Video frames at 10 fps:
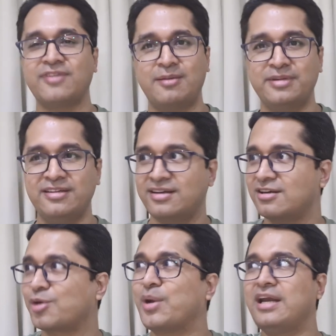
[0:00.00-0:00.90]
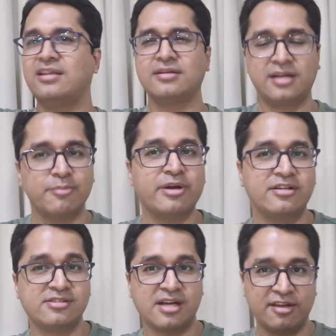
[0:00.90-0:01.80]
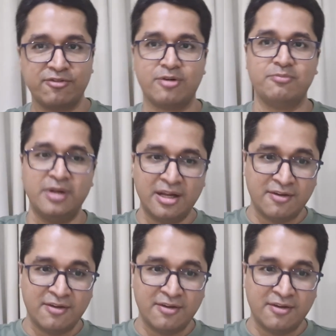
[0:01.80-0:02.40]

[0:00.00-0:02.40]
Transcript: family is at a 20-30 minute drive from